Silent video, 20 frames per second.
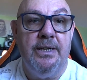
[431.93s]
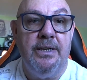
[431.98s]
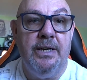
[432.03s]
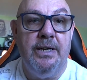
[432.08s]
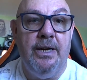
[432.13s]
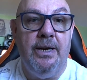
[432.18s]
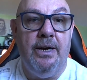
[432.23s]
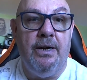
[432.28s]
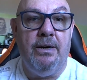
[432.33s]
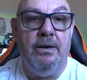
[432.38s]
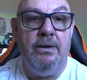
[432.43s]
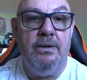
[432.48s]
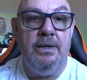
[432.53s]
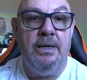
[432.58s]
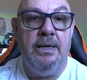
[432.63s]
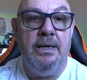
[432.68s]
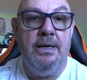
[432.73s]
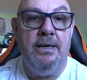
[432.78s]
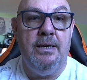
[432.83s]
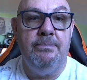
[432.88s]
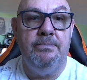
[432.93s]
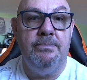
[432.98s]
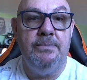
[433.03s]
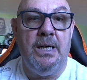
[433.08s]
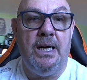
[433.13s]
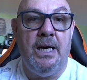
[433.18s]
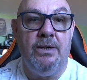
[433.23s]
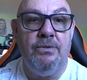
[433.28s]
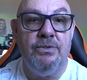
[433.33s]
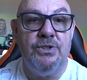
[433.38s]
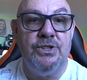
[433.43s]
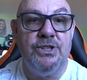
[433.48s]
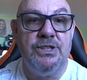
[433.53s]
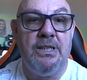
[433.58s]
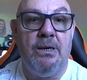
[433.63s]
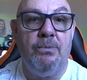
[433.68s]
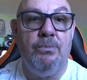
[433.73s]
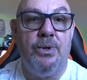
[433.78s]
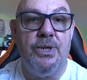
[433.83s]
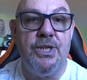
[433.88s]
You know, I
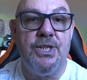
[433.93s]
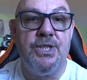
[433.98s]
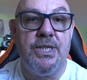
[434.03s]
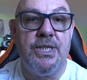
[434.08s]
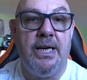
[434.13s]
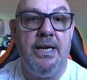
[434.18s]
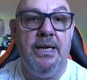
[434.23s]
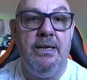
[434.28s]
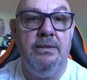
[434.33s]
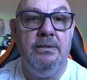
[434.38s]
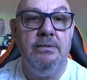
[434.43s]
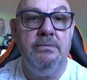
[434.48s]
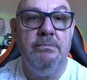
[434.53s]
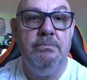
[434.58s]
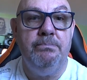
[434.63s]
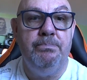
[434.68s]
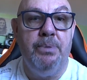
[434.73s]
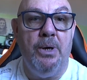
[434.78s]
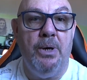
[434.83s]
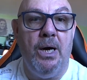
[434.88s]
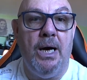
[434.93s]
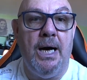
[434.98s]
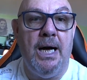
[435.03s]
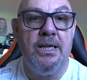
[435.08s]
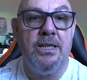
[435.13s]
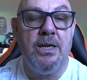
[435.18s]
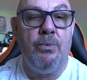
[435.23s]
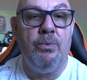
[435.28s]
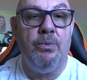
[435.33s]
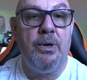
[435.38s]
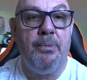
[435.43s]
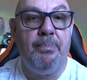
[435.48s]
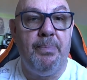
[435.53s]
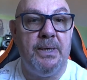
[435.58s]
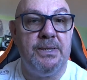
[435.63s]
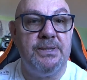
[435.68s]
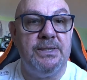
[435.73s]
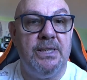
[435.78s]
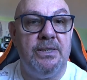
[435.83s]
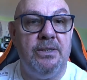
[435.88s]
understand what he's saying, but I don't want to
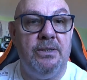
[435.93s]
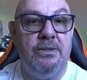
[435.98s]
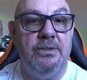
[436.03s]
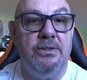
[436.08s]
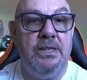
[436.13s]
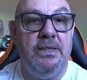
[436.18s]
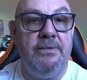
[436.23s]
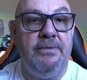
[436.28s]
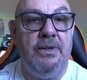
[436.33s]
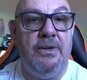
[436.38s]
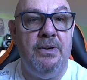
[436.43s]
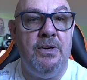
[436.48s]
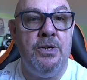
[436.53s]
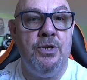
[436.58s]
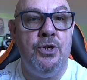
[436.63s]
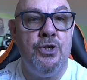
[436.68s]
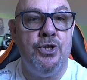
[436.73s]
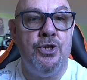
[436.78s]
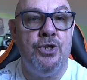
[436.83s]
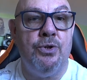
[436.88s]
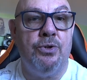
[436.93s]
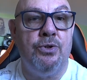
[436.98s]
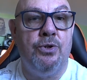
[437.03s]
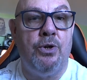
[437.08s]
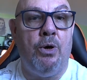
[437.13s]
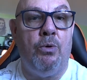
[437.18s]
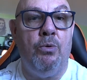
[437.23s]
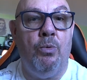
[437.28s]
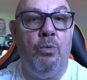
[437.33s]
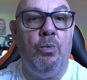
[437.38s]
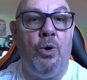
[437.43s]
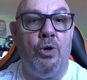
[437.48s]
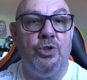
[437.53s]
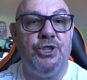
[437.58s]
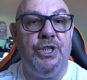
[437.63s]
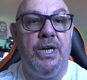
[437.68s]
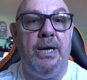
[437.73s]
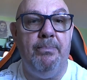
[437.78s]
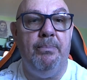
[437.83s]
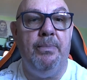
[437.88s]
pass that on. You should go and
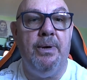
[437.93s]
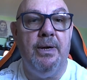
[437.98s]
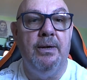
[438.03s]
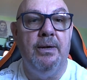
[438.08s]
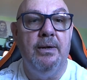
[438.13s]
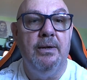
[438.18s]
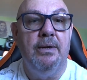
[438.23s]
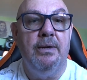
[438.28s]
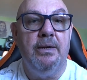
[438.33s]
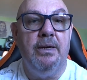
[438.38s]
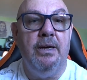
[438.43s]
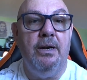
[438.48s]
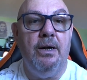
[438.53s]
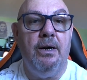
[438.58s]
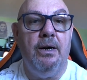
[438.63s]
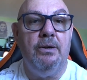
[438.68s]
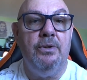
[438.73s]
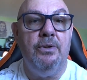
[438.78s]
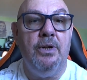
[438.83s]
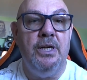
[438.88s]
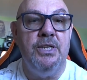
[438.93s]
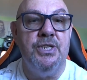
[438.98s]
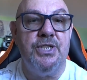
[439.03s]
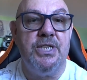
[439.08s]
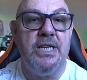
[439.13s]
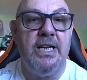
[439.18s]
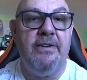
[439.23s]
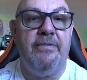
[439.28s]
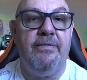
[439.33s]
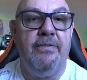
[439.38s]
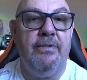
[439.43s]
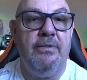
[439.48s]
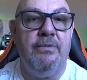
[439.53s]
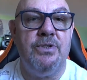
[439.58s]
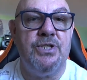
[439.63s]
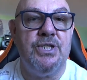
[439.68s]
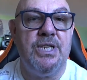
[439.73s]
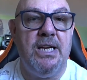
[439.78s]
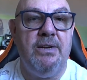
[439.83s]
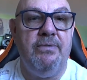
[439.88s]
watch him, you know, instead of
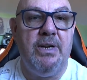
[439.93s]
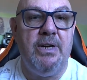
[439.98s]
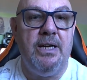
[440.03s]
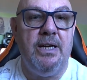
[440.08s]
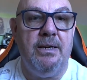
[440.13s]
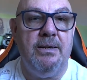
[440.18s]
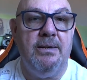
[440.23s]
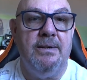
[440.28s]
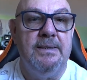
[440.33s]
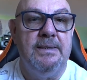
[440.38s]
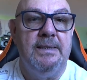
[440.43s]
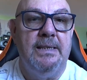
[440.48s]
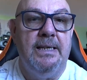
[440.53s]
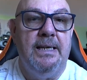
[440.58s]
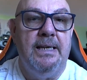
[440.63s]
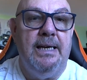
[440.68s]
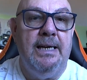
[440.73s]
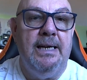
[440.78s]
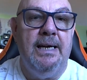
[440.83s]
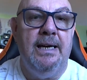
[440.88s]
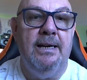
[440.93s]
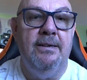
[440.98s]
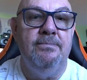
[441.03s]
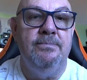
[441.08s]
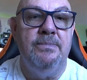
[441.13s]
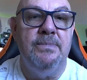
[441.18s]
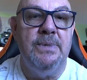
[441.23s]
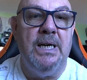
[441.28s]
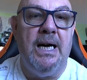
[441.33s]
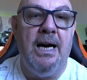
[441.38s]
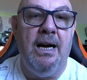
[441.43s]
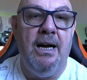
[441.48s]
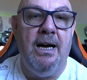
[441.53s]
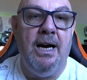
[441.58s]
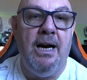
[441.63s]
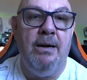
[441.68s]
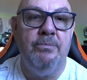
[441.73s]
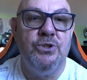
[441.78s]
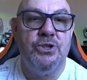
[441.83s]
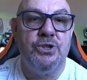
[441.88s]
Stevie.
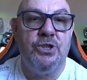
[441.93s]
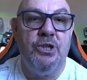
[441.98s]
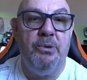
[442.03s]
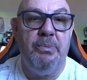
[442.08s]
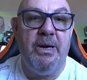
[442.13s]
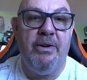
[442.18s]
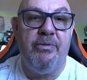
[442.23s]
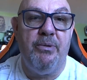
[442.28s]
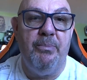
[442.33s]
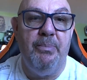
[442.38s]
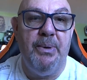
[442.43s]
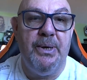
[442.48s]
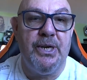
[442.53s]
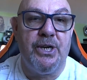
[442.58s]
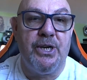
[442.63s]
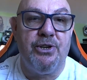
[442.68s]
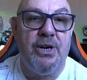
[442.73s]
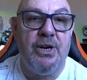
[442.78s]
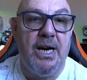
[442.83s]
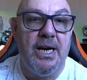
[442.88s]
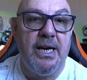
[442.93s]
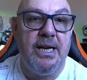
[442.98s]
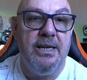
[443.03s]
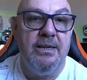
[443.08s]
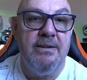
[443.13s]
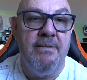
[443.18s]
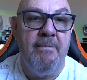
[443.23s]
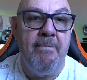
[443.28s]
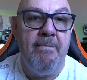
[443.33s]
I'm just going to be here for a bit of crack.